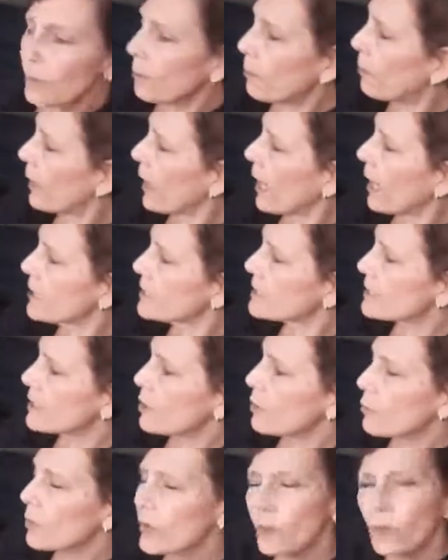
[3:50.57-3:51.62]
but
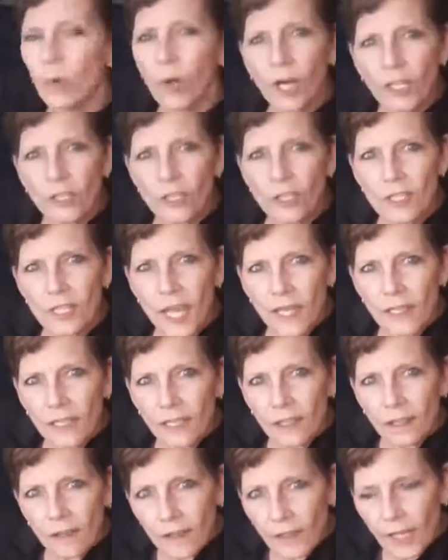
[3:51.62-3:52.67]
we want just that
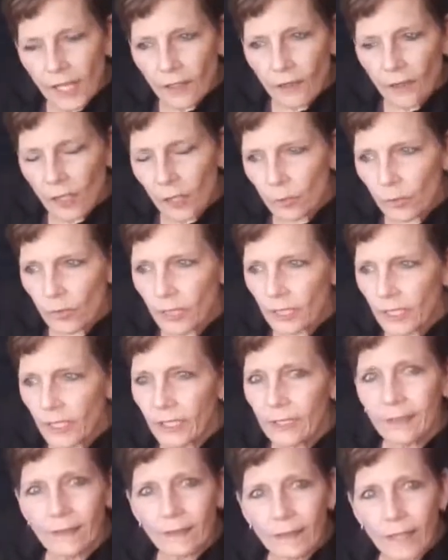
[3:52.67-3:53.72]
that, that
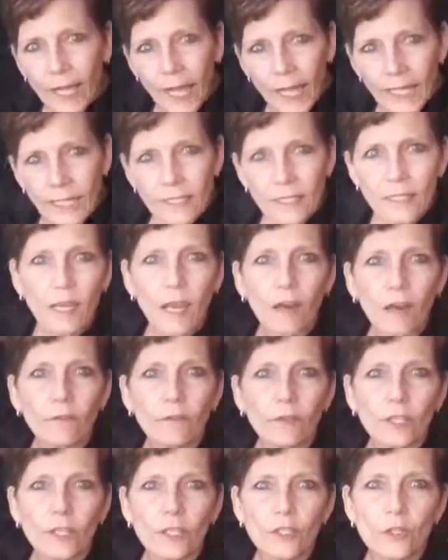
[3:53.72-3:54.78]
really light
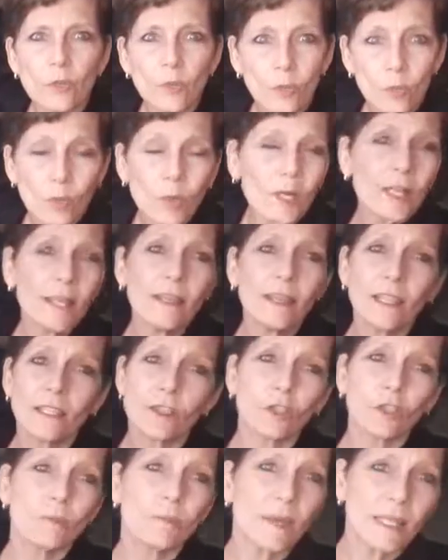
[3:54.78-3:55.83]
coverage, one that's
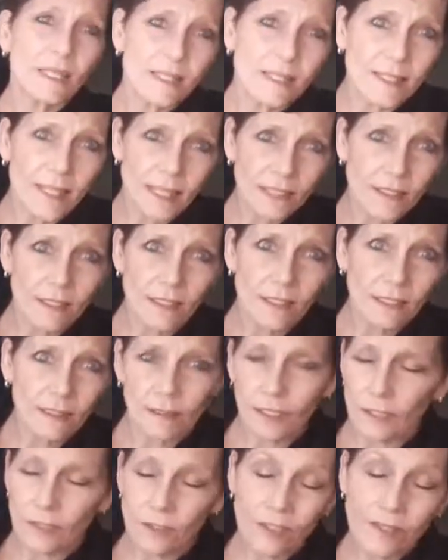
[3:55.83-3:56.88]
going to make the sanding
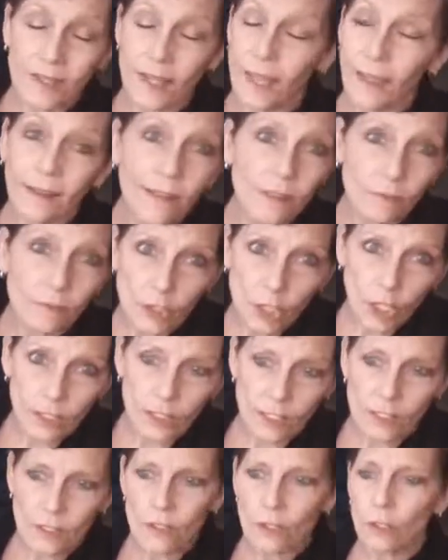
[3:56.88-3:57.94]
just a heck of a lot
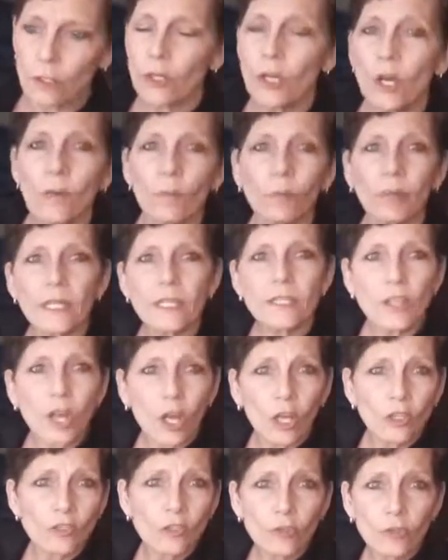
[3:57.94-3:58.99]
easier, but it's
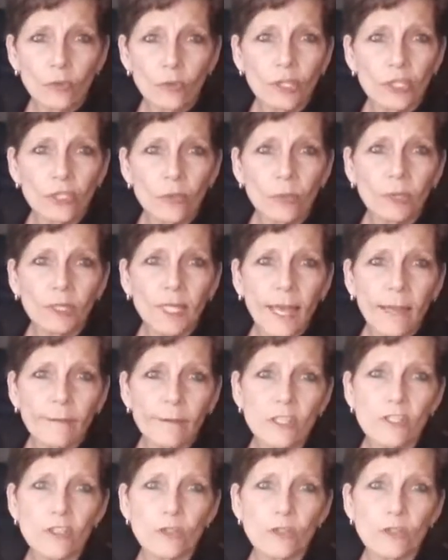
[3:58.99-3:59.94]
also going to allow us